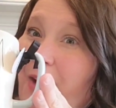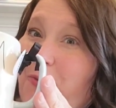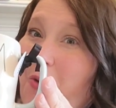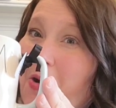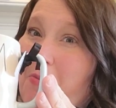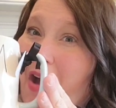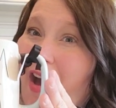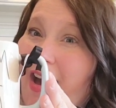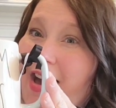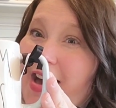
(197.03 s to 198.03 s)
Warm
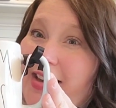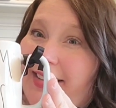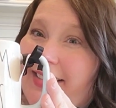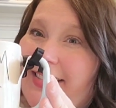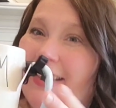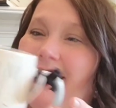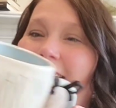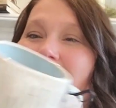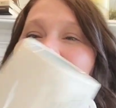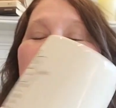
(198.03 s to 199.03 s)
hugs.
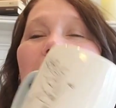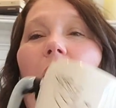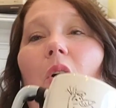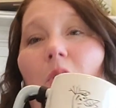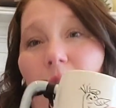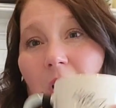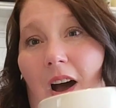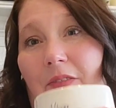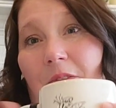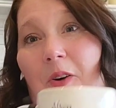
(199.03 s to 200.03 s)

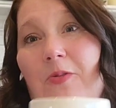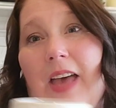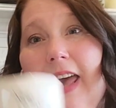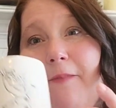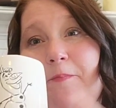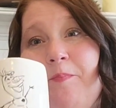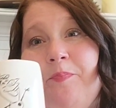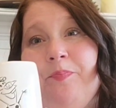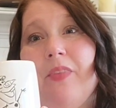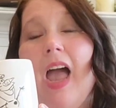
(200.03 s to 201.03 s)
Olaf. Okay.
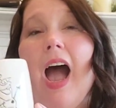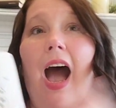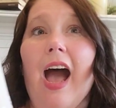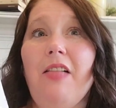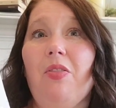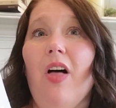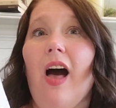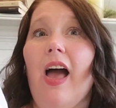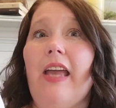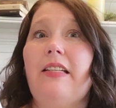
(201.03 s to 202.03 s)
I
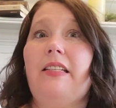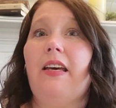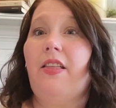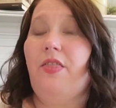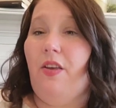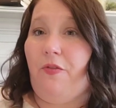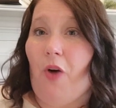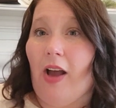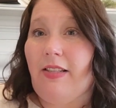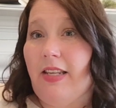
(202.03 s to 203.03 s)
liked the
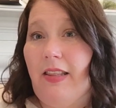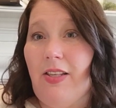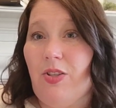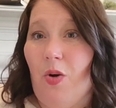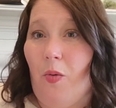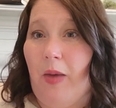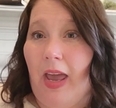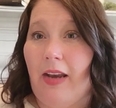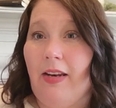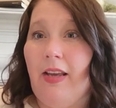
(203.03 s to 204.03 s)
Frosty the
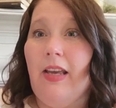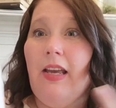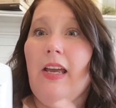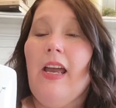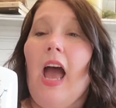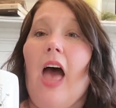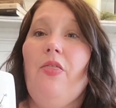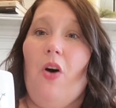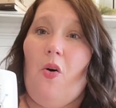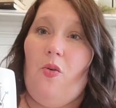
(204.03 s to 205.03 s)
Snowman
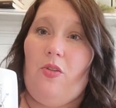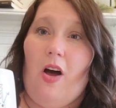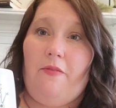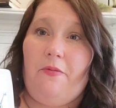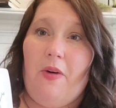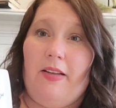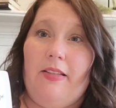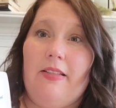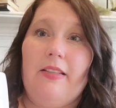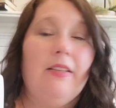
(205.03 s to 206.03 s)
and the Olaf
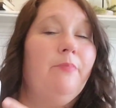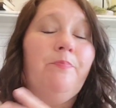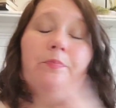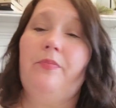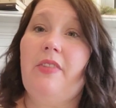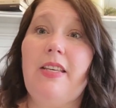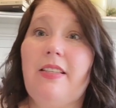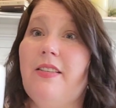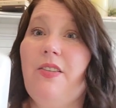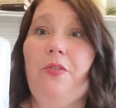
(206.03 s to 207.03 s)
ones.
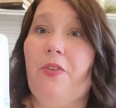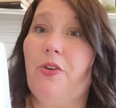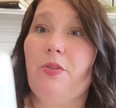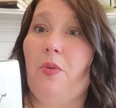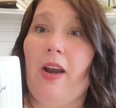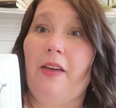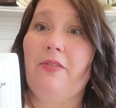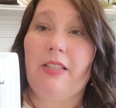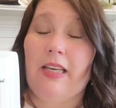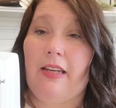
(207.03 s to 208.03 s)
This is the first one I've
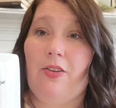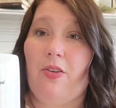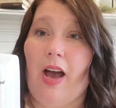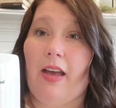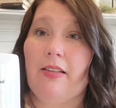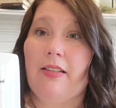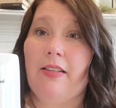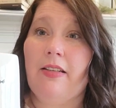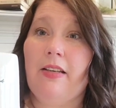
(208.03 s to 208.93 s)
seen, you guys.